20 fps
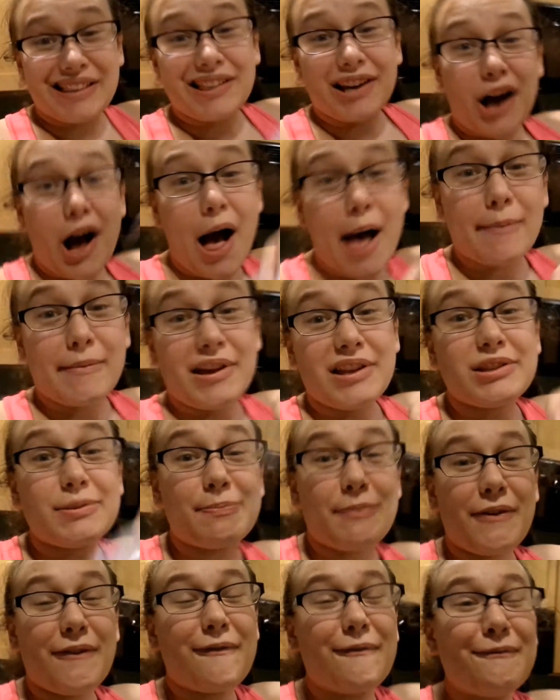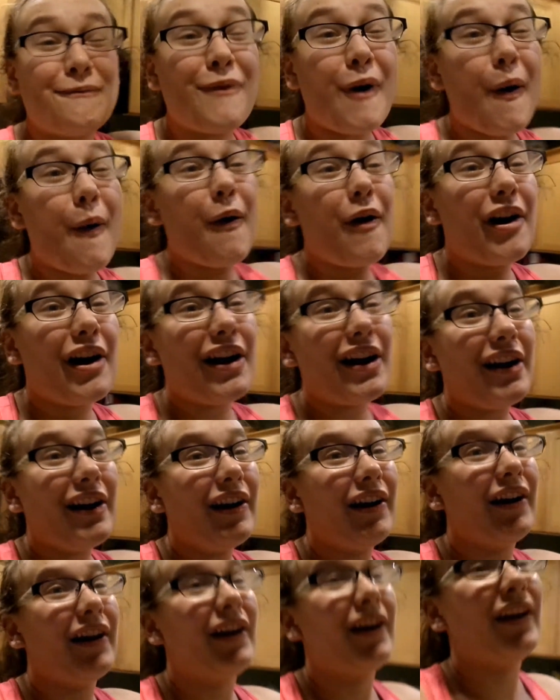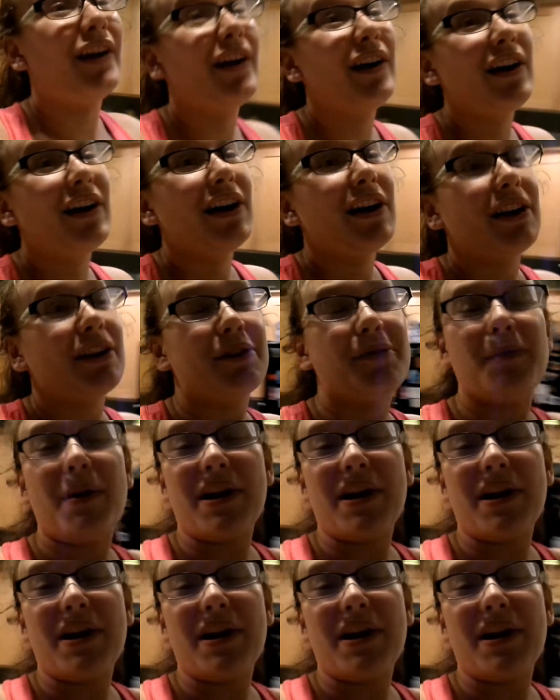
in the comments before you